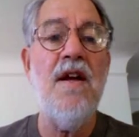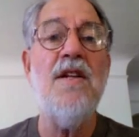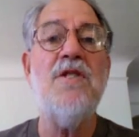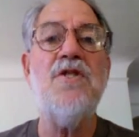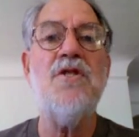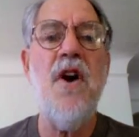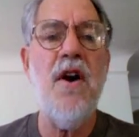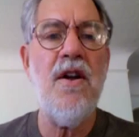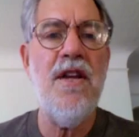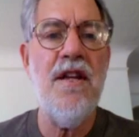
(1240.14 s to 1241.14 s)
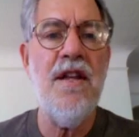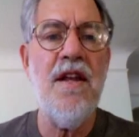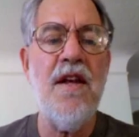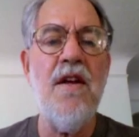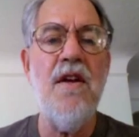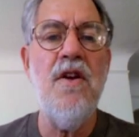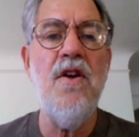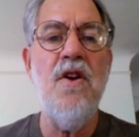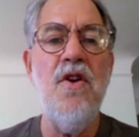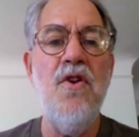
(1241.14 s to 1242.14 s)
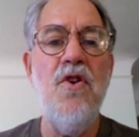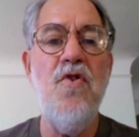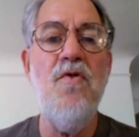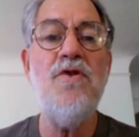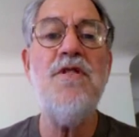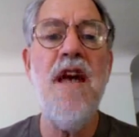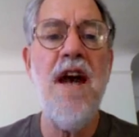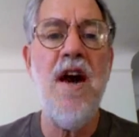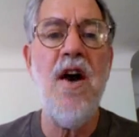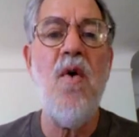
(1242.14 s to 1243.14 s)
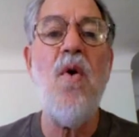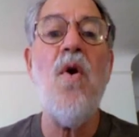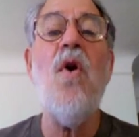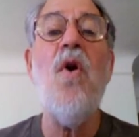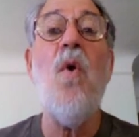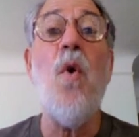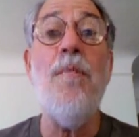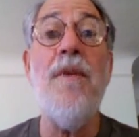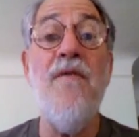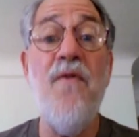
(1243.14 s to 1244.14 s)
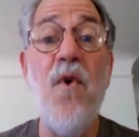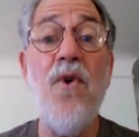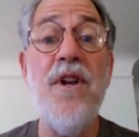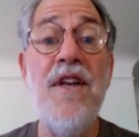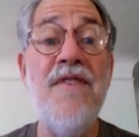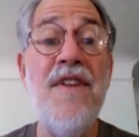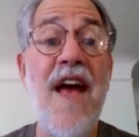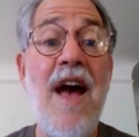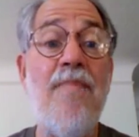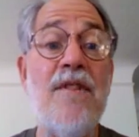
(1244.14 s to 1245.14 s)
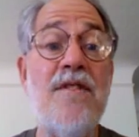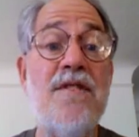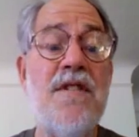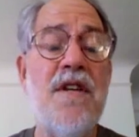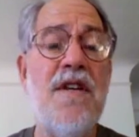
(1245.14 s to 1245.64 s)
"Star killing, news now, or before it even happens.